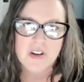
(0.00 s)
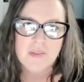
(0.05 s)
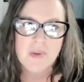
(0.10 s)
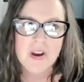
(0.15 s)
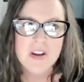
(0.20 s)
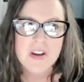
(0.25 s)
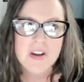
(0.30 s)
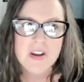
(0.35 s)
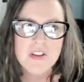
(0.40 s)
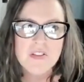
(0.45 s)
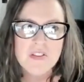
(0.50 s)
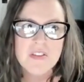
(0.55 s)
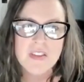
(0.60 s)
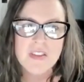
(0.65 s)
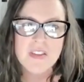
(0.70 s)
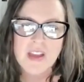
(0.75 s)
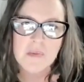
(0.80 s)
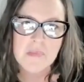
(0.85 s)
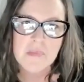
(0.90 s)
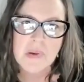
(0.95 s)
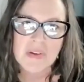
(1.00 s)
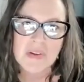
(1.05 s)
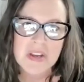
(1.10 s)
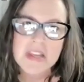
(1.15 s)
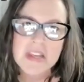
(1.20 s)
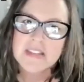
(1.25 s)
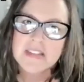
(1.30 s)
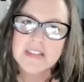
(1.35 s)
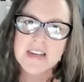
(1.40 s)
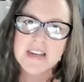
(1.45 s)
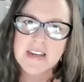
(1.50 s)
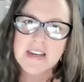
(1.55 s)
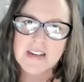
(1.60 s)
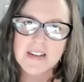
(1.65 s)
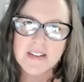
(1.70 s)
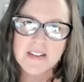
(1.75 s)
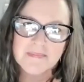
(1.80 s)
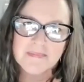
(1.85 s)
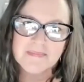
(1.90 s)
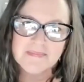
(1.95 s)
Why do you think that component is
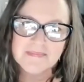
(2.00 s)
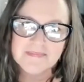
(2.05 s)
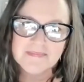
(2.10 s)
needed?